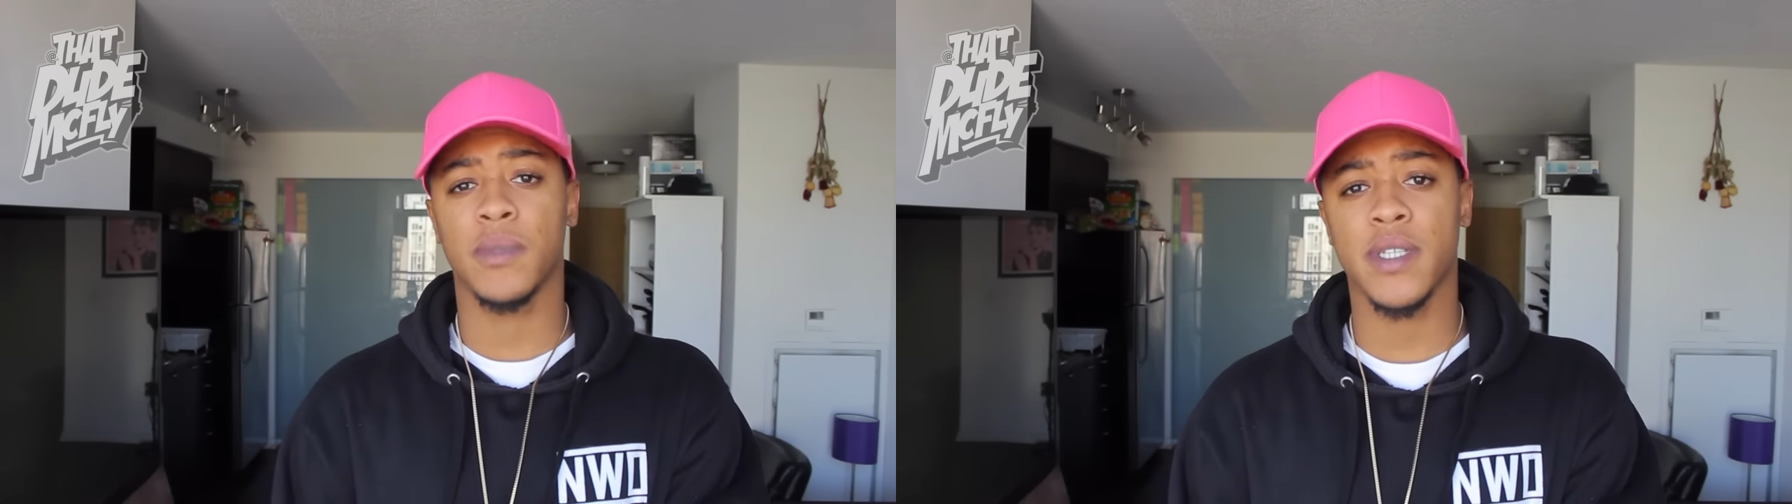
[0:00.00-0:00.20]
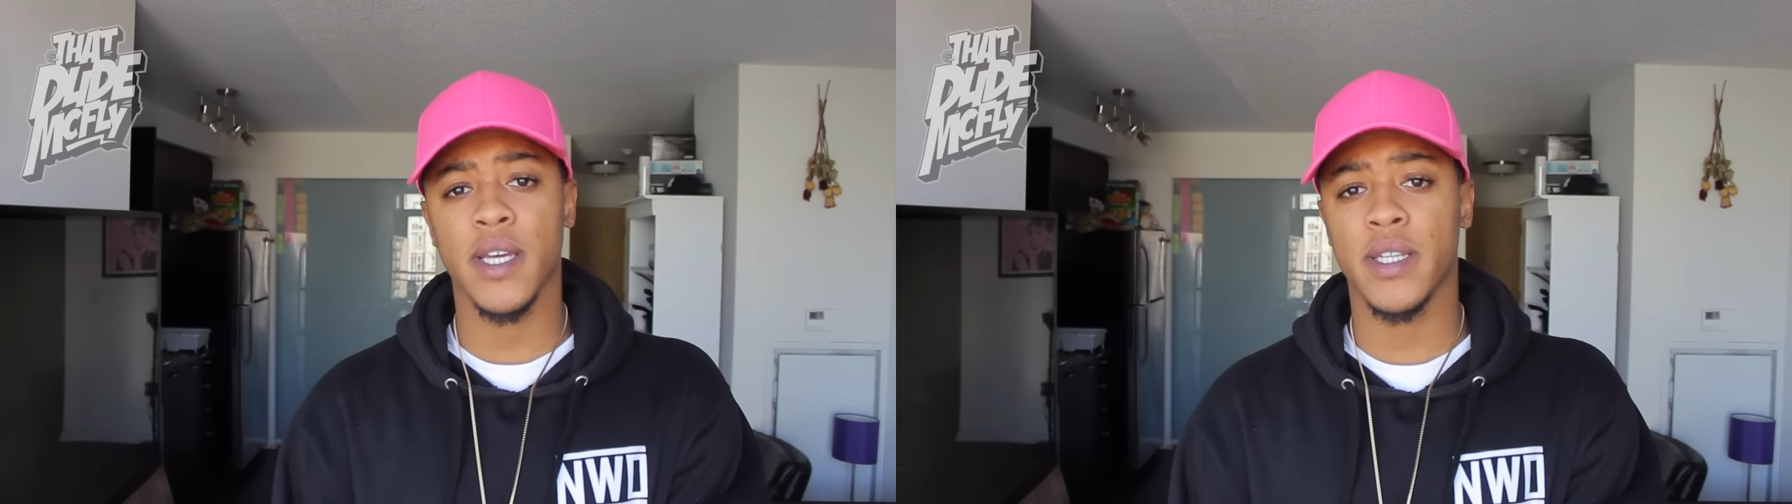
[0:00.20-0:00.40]

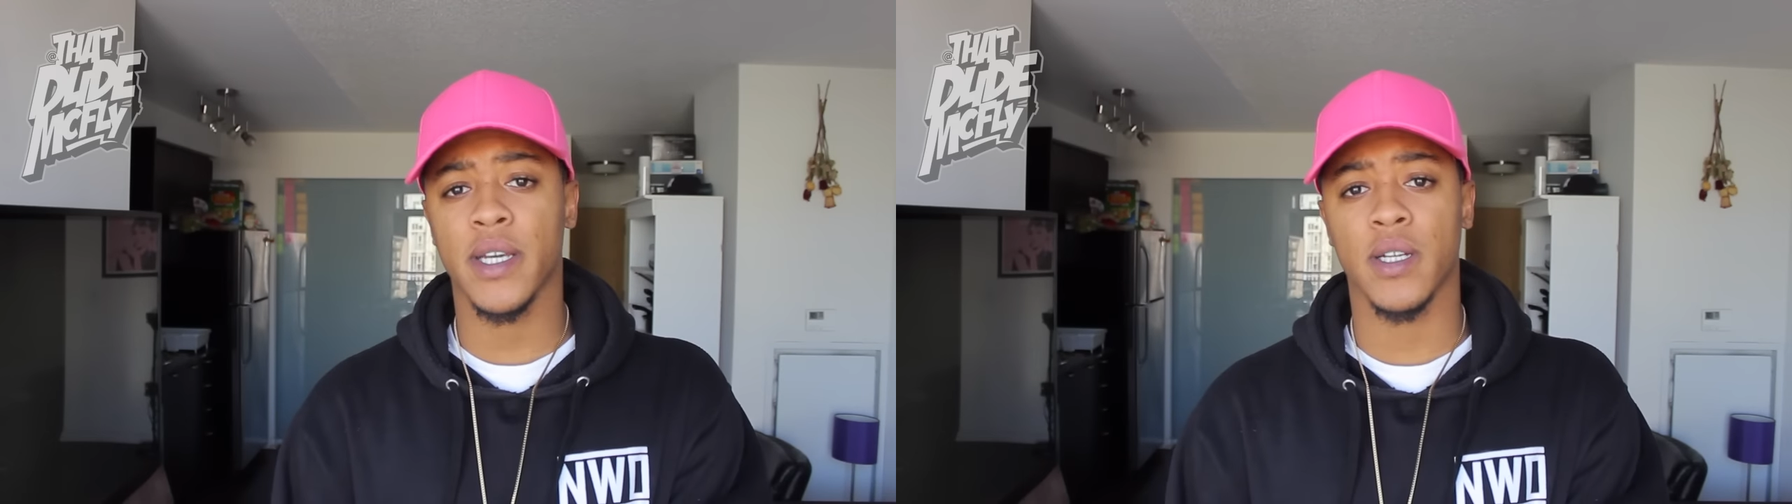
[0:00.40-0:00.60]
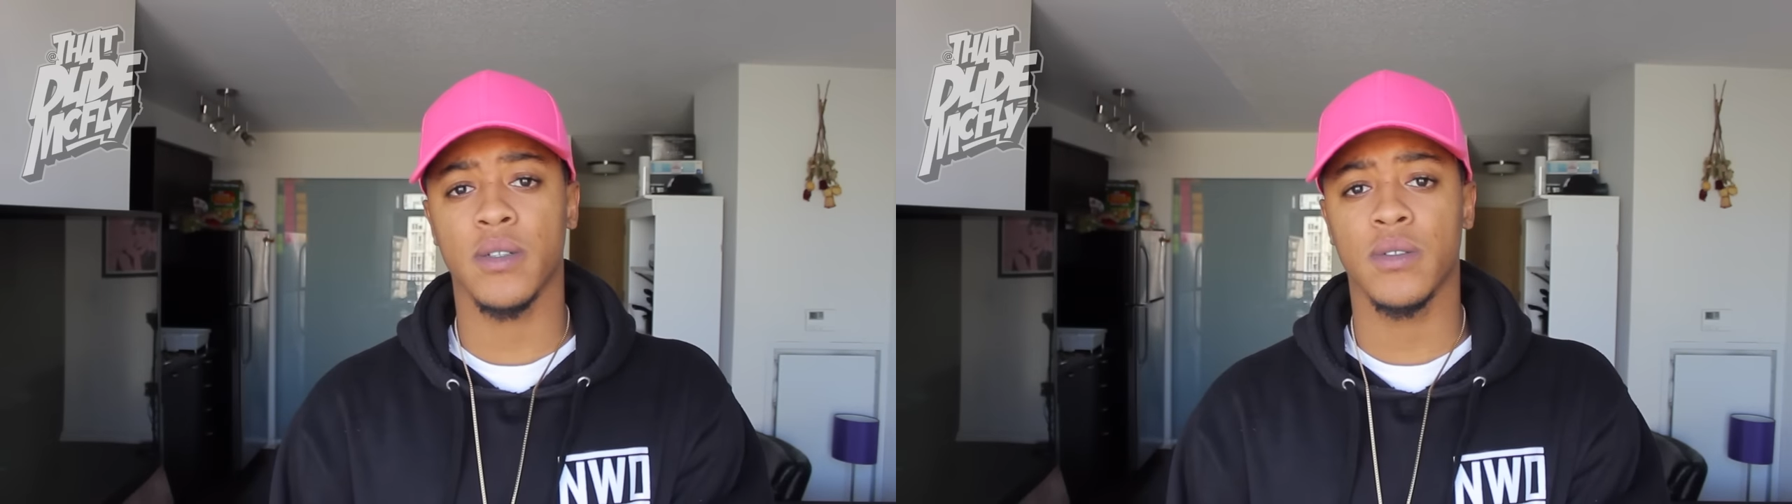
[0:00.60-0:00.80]
am I take
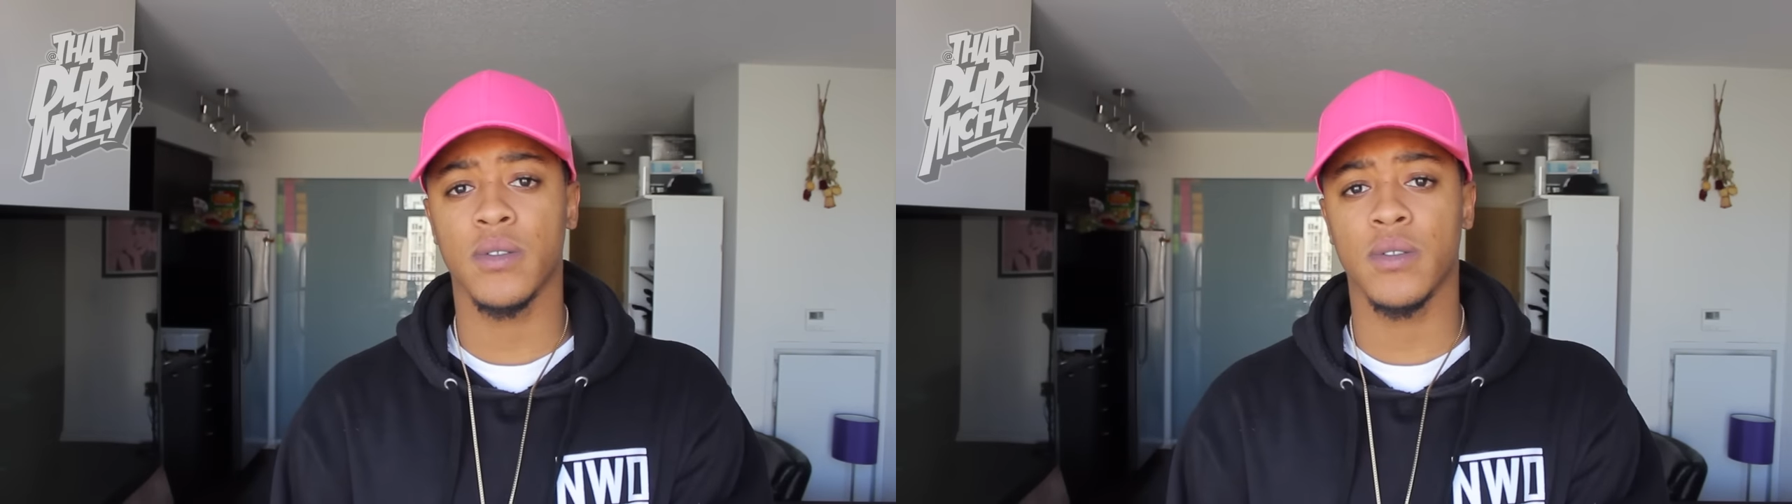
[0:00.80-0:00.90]
there?